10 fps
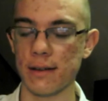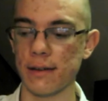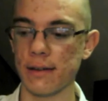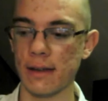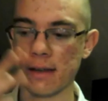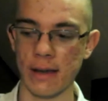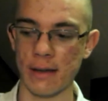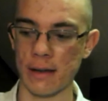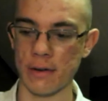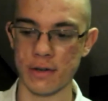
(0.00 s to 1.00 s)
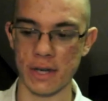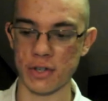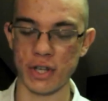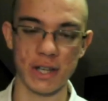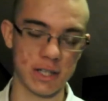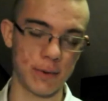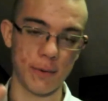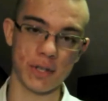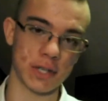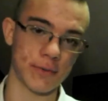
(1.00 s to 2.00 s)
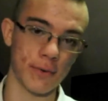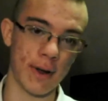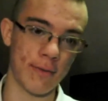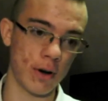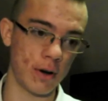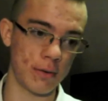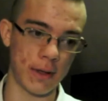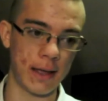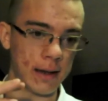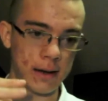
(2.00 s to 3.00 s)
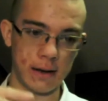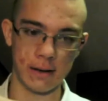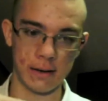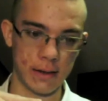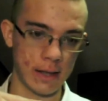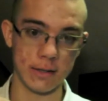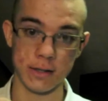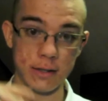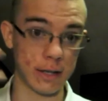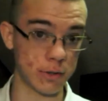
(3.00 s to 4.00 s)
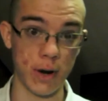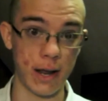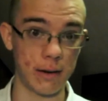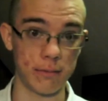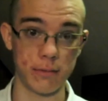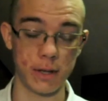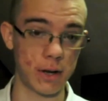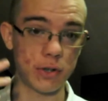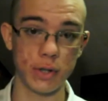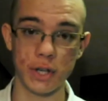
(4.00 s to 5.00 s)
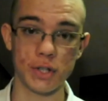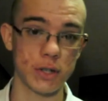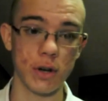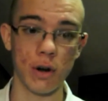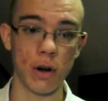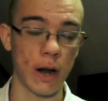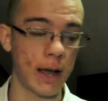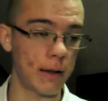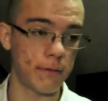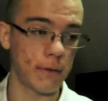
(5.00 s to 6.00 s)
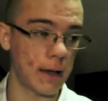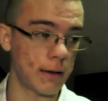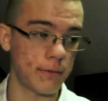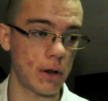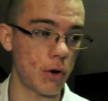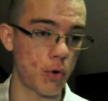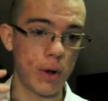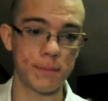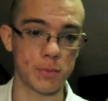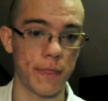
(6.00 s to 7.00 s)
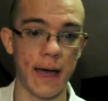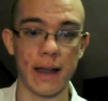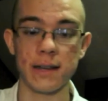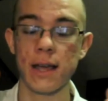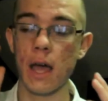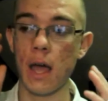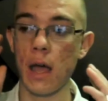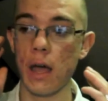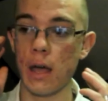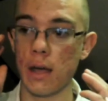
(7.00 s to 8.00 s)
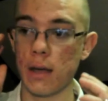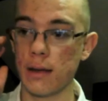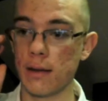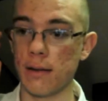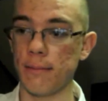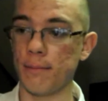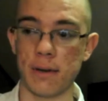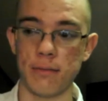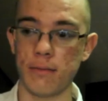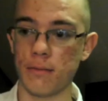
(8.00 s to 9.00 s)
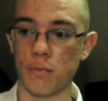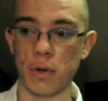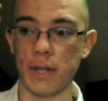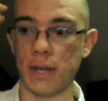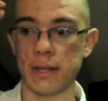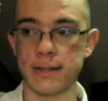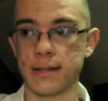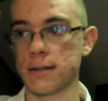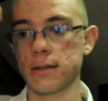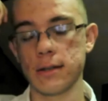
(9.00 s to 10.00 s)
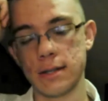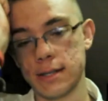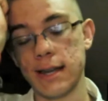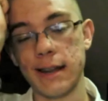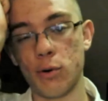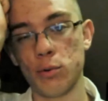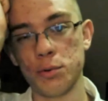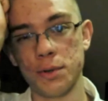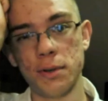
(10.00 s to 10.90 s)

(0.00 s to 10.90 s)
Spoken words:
I understand that she gets to be a princess forever, and that's great. Congratulations to her. I have no quips with that. But really, it's getting old.